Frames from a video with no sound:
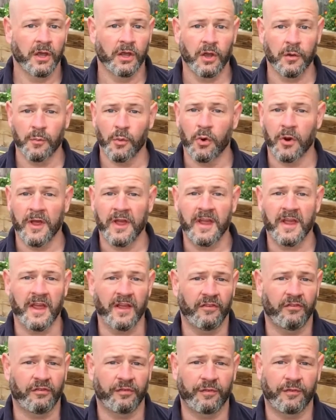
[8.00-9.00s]
Good morning,
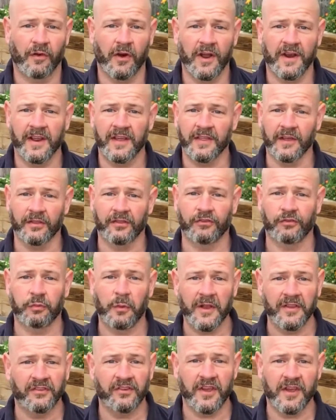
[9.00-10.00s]
it's Friday the
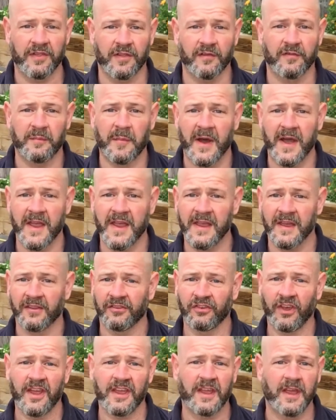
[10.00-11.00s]
20th of May,
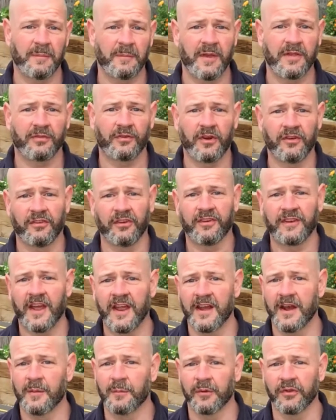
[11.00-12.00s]
taking me through to
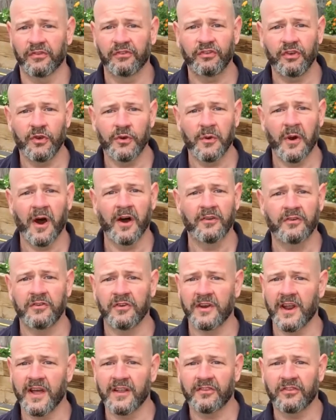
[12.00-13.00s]
day number
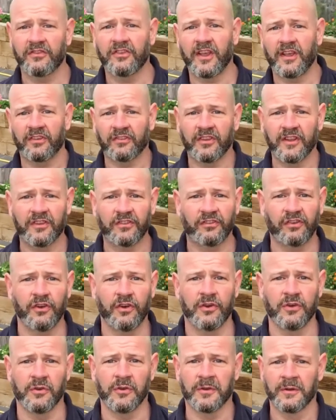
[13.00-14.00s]

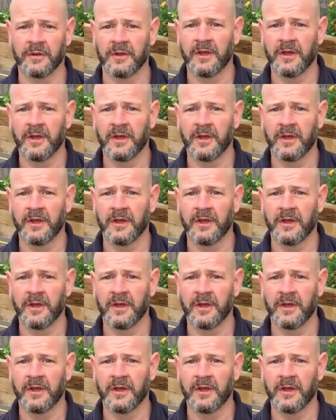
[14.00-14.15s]
262.